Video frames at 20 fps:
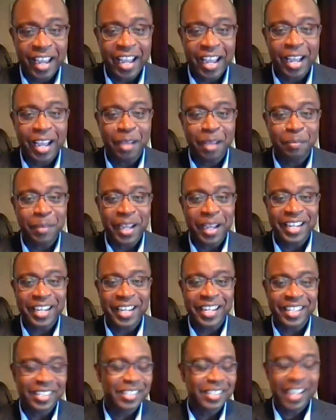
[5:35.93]
and
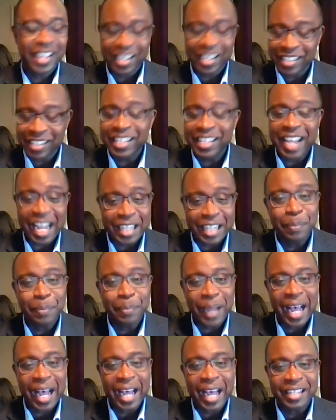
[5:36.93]
it's that
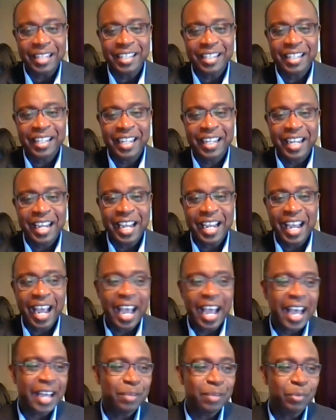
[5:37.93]
bad.
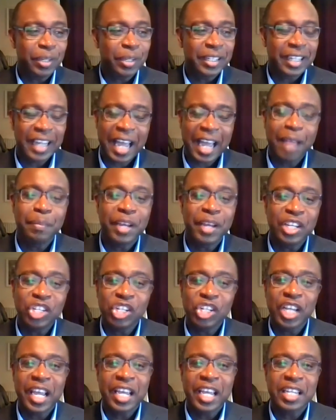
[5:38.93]
And with climate
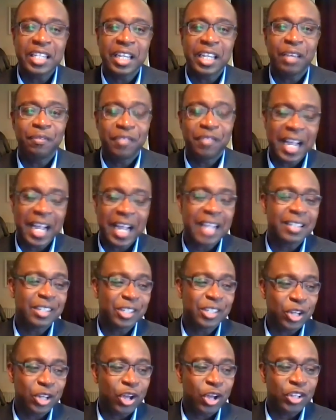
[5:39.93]
change, if
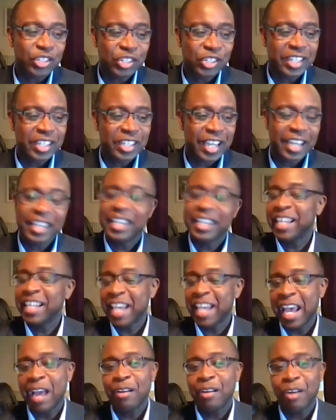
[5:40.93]
that's not taken
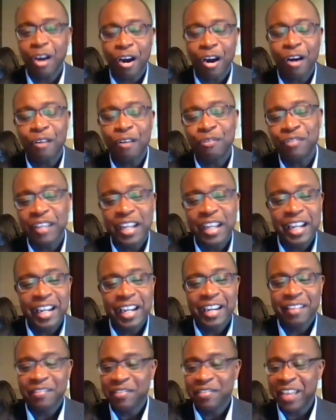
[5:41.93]
care of,
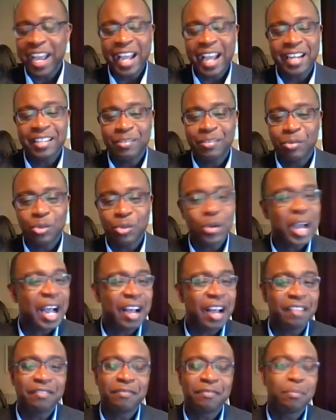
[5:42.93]
then we'll
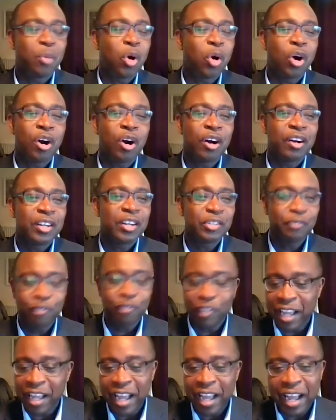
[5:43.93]
have more
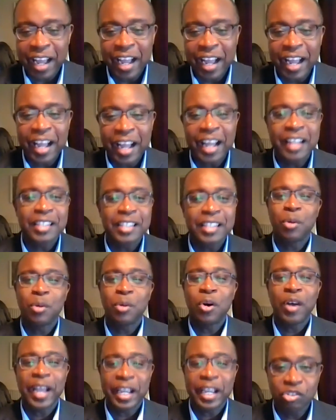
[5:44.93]
floods,
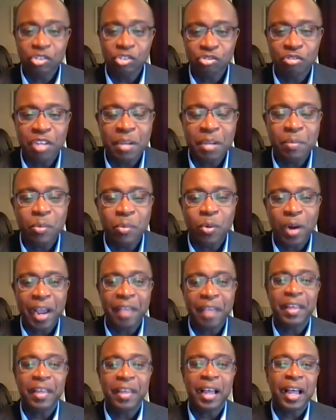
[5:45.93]
more extreme
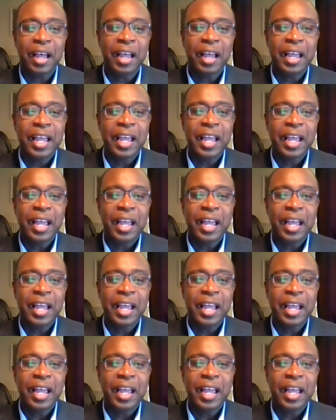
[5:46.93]
weather.